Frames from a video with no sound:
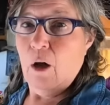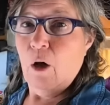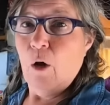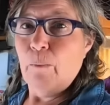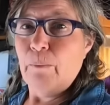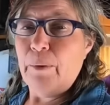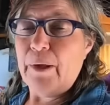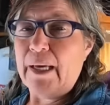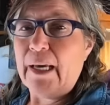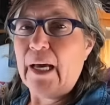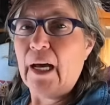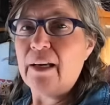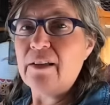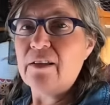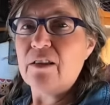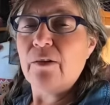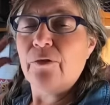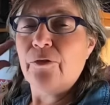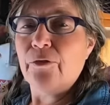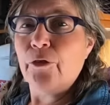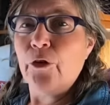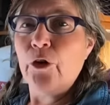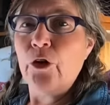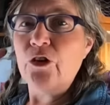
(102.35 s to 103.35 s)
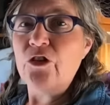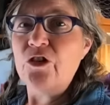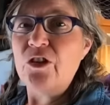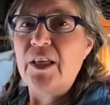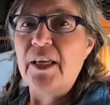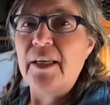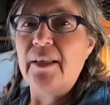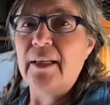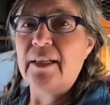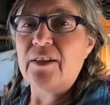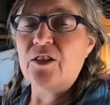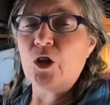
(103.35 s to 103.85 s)
Because the first
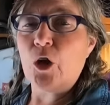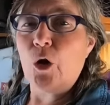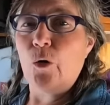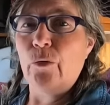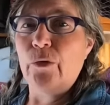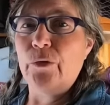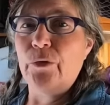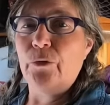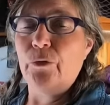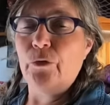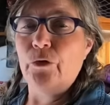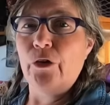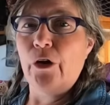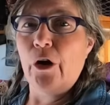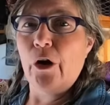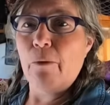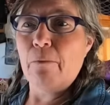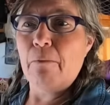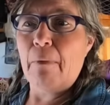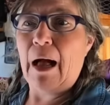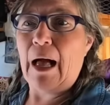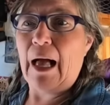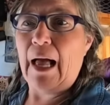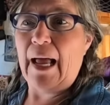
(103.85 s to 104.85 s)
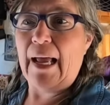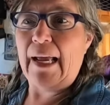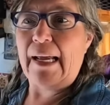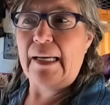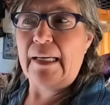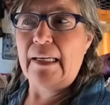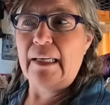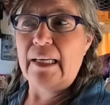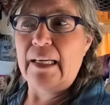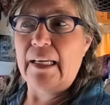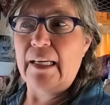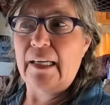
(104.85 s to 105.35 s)
thing that's going through your
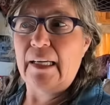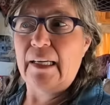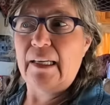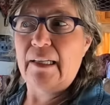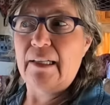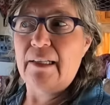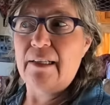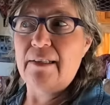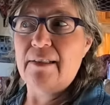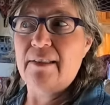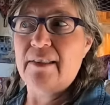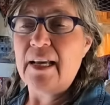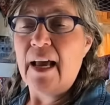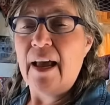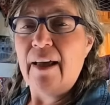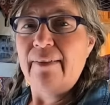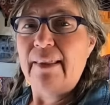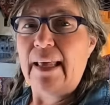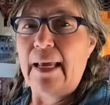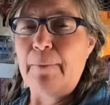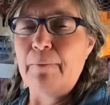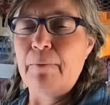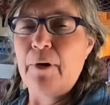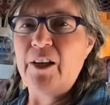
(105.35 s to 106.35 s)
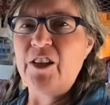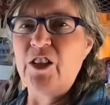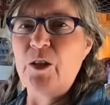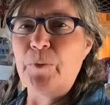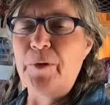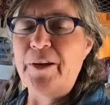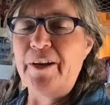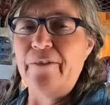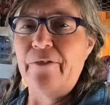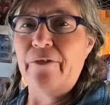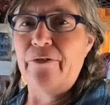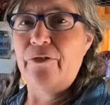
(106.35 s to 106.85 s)
mind is they must
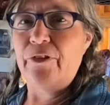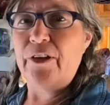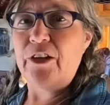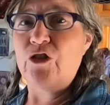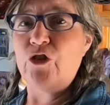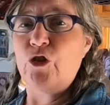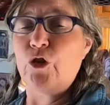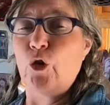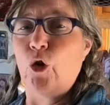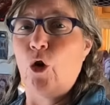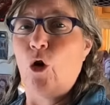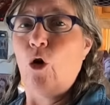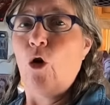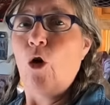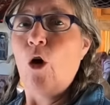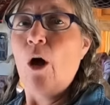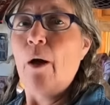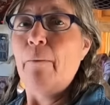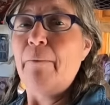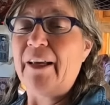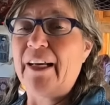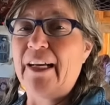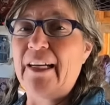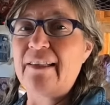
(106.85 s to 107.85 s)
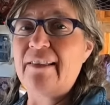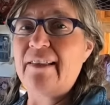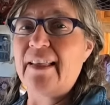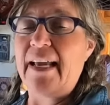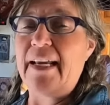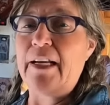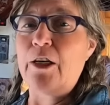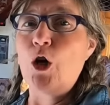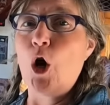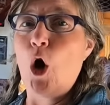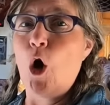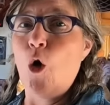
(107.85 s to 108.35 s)
be official because
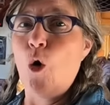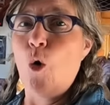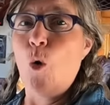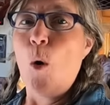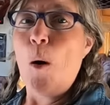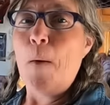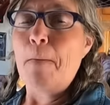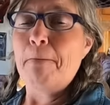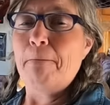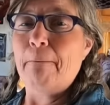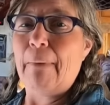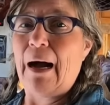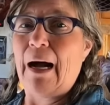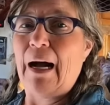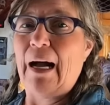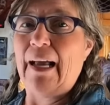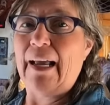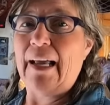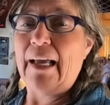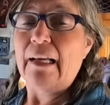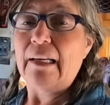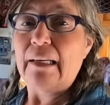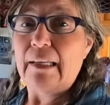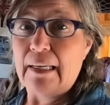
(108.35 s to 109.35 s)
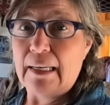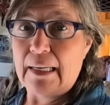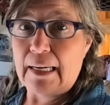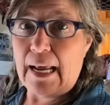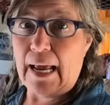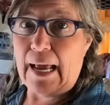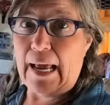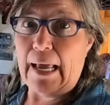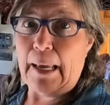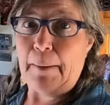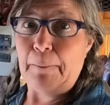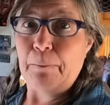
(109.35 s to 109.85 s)
they know my
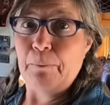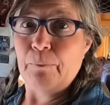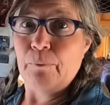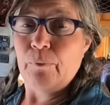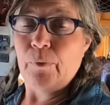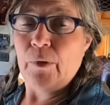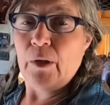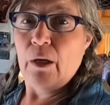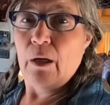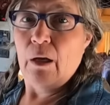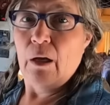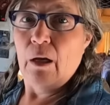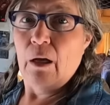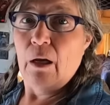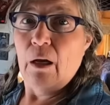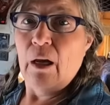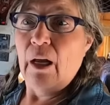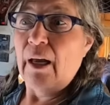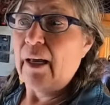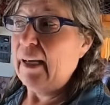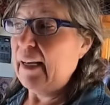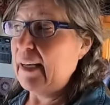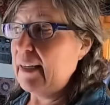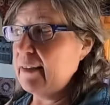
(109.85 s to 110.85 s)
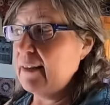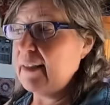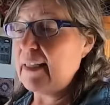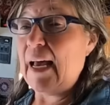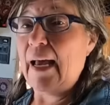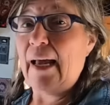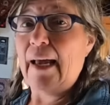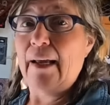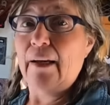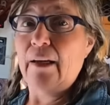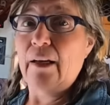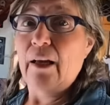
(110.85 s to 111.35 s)
name. He
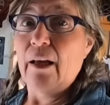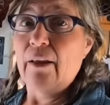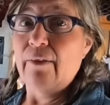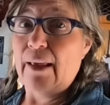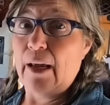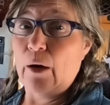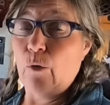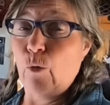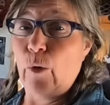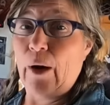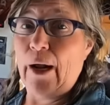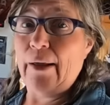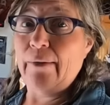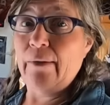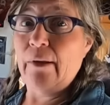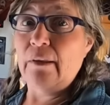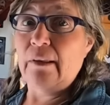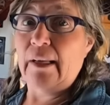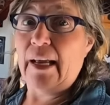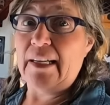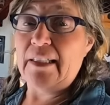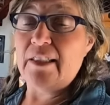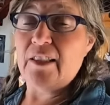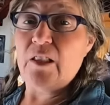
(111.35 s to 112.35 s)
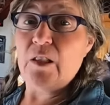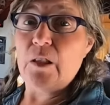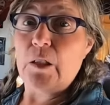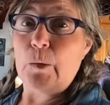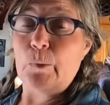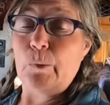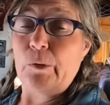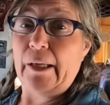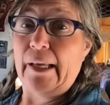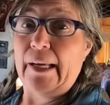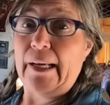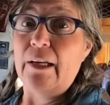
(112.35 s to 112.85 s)
said they ran the license
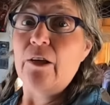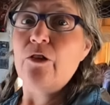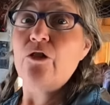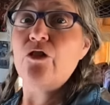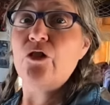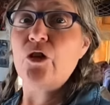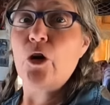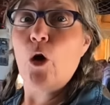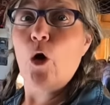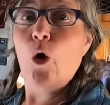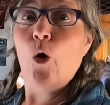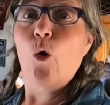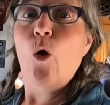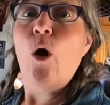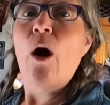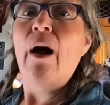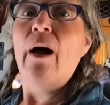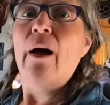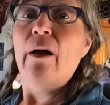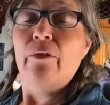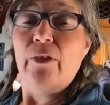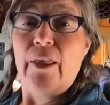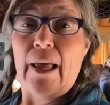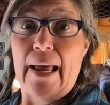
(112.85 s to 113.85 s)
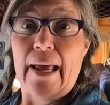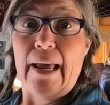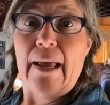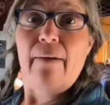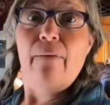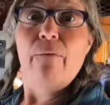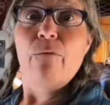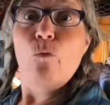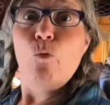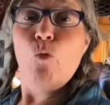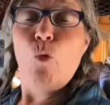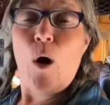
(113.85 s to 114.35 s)
plate, so
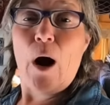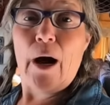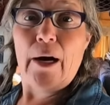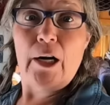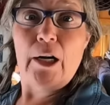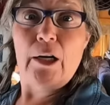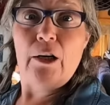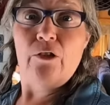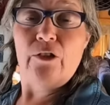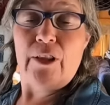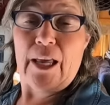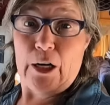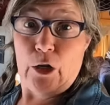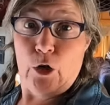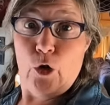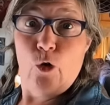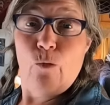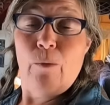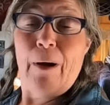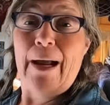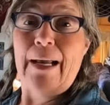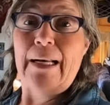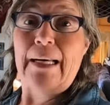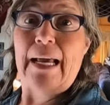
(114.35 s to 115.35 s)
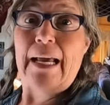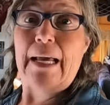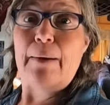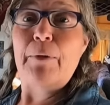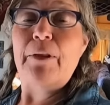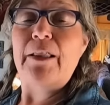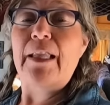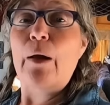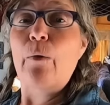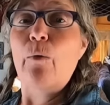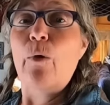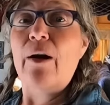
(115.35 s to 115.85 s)
they knew my name
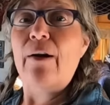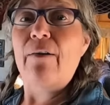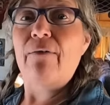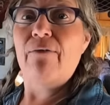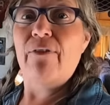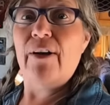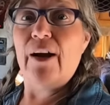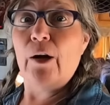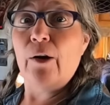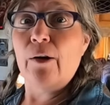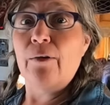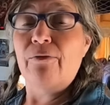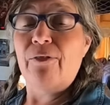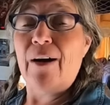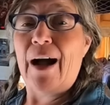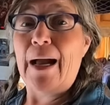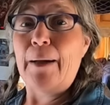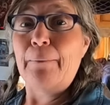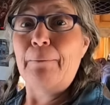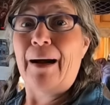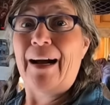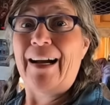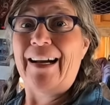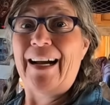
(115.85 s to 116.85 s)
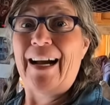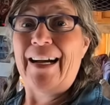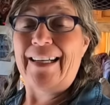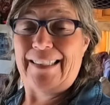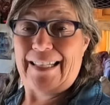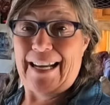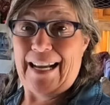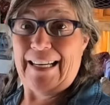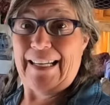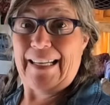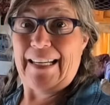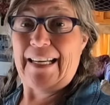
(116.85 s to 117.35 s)
and they want to verify my
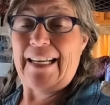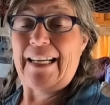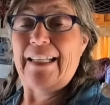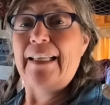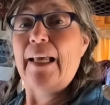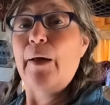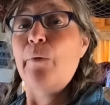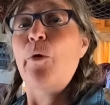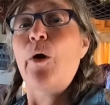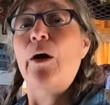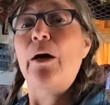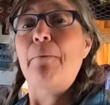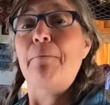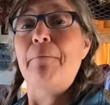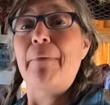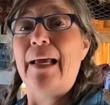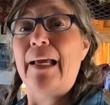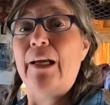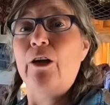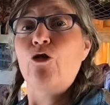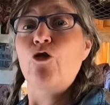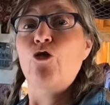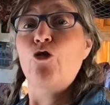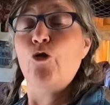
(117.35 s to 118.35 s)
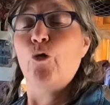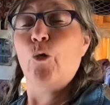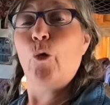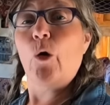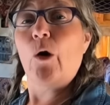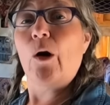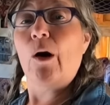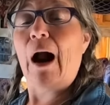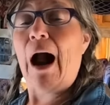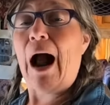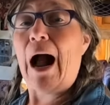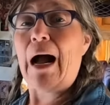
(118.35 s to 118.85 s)
identity and they want to make
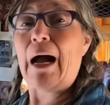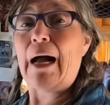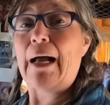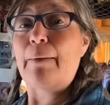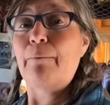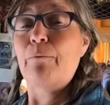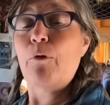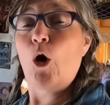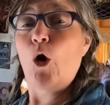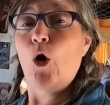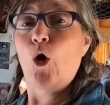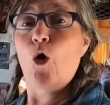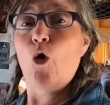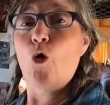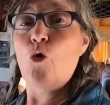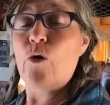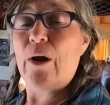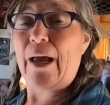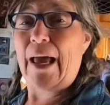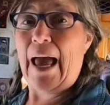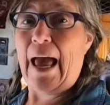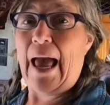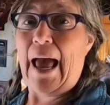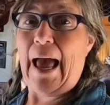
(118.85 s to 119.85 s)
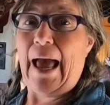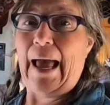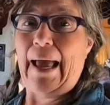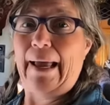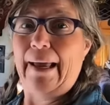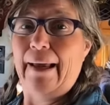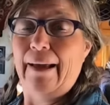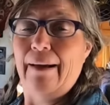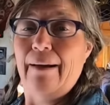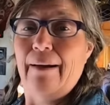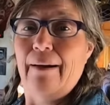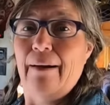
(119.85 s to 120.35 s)
sure I'm
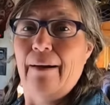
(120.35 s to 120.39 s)
okay.